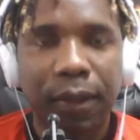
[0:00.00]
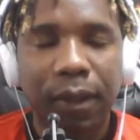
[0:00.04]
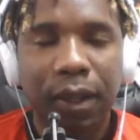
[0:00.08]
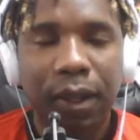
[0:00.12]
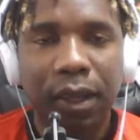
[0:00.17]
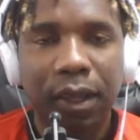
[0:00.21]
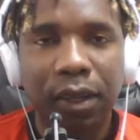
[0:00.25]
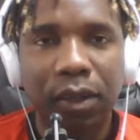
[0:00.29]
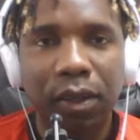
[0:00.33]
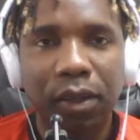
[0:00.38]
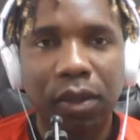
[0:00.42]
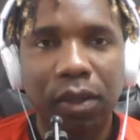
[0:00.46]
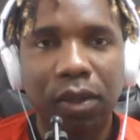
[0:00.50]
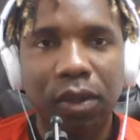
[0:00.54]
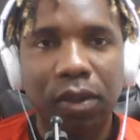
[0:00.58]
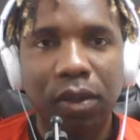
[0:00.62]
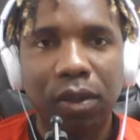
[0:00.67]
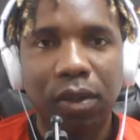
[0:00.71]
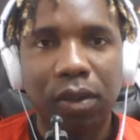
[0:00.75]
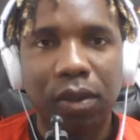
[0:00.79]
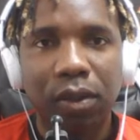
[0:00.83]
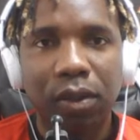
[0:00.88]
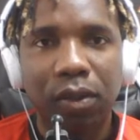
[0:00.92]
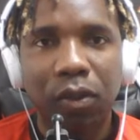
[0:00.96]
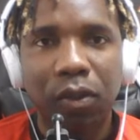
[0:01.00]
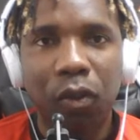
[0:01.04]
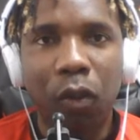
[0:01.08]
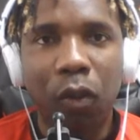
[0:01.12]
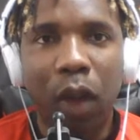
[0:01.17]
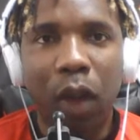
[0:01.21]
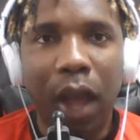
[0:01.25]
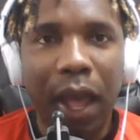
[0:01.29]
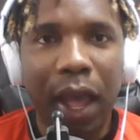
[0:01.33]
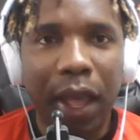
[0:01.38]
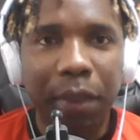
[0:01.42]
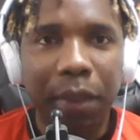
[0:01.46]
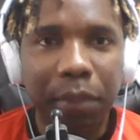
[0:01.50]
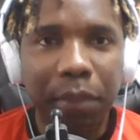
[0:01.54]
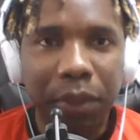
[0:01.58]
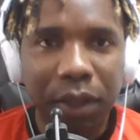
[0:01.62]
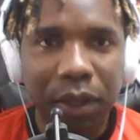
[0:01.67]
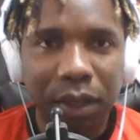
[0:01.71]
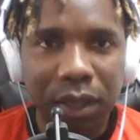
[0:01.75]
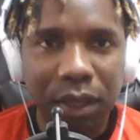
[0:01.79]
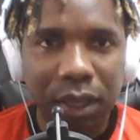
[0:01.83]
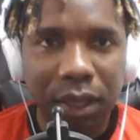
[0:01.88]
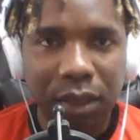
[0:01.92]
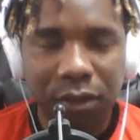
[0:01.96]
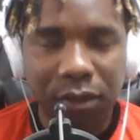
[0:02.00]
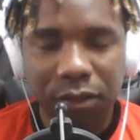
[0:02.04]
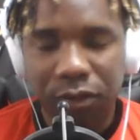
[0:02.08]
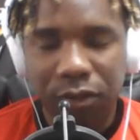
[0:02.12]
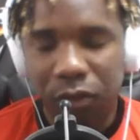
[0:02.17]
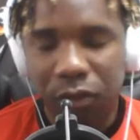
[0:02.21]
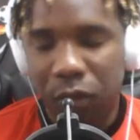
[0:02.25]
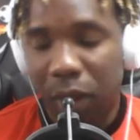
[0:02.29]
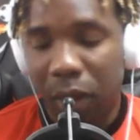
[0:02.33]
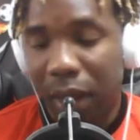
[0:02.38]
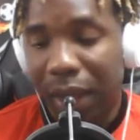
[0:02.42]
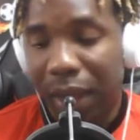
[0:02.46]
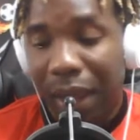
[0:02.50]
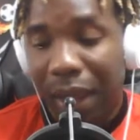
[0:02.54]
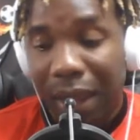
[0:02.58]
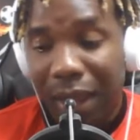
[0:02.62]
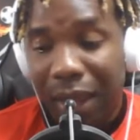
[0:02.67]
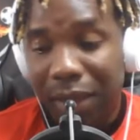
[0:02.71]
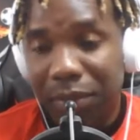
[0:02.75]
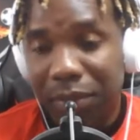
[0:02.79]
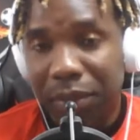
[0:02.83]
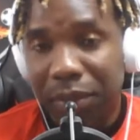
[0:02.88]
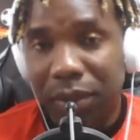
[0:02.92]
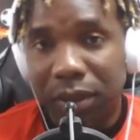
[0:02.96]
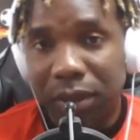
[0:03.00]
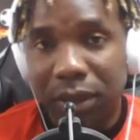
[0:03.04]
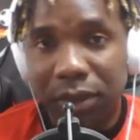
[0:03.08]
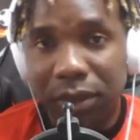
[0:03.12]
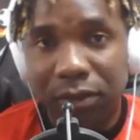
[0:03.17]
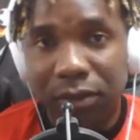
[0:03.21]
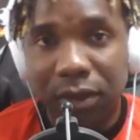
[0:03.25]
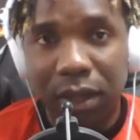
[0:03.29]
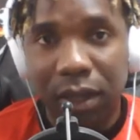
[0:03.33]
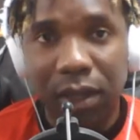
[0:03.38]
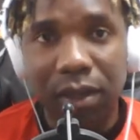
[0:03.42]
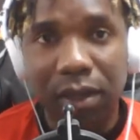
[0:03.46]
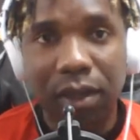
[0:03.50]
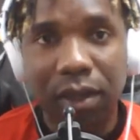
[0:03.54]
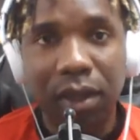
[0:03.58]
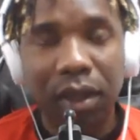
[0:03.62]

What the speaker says: And why I believe that